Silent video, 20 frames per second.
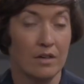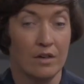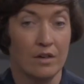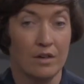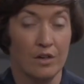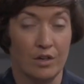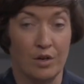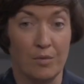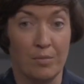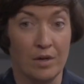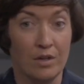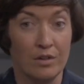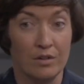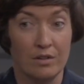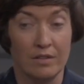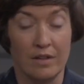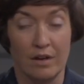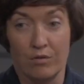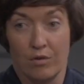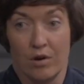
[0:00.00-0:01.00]
But
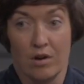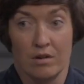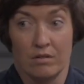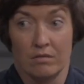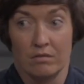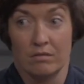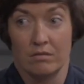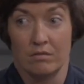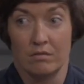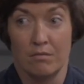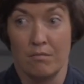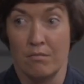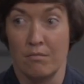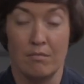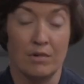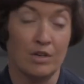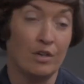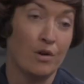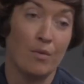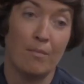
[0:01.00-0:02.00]
there are,
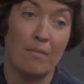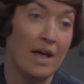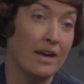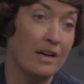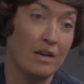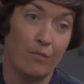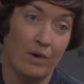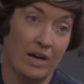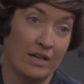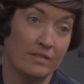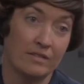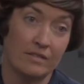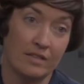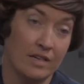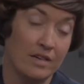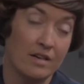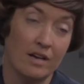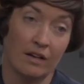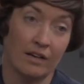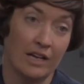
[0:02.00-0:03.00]
many ways that
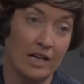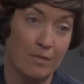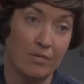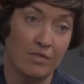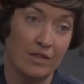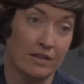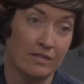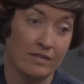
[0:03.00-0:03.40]
you can keep things